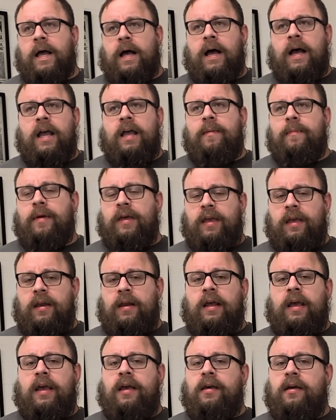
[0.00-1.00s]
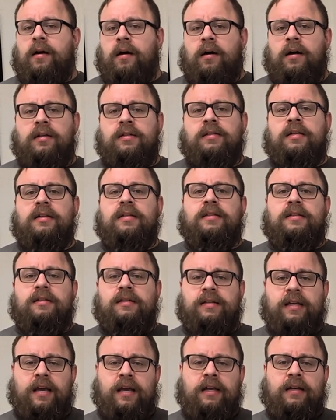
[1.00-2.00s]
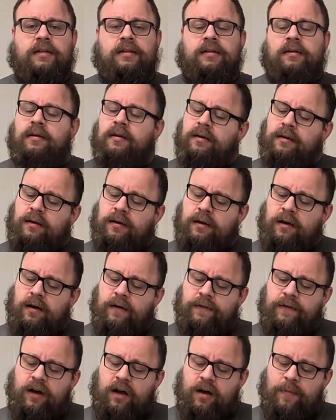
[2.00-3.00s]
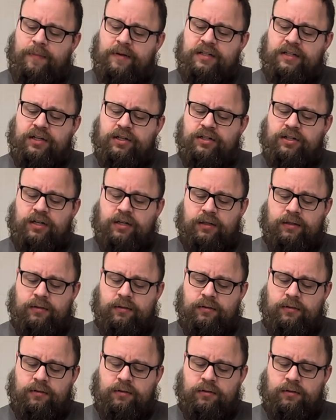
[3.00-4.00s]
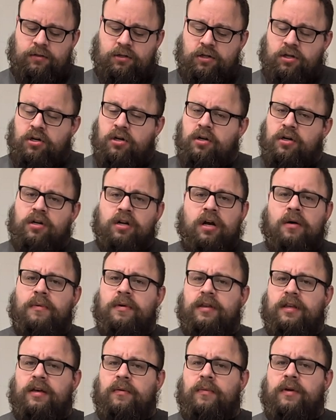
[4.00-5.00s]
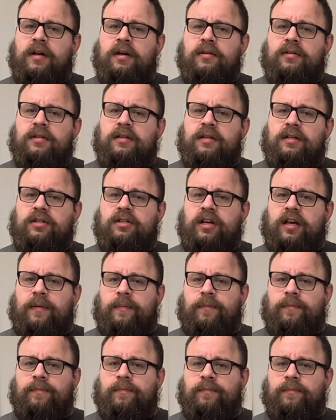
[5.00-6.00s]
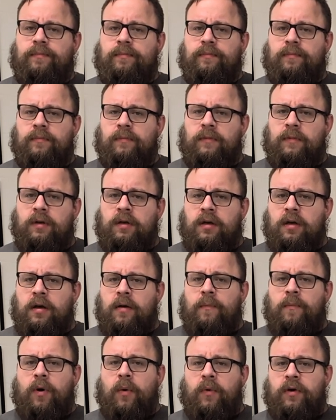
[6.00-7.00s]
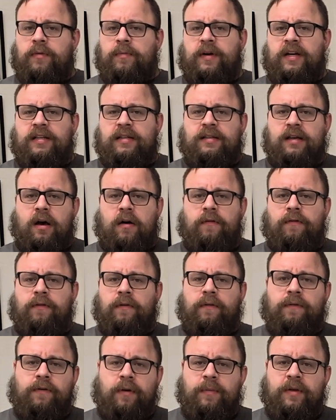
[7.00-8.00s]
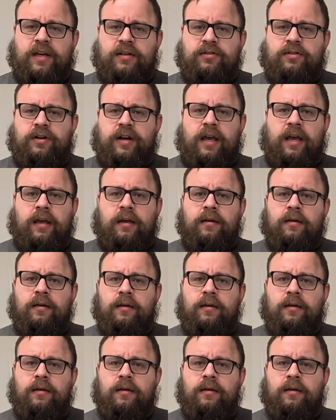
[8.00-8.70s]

I am in a constant state of competition, not with anyone else in the gym, but with myself from yesterday.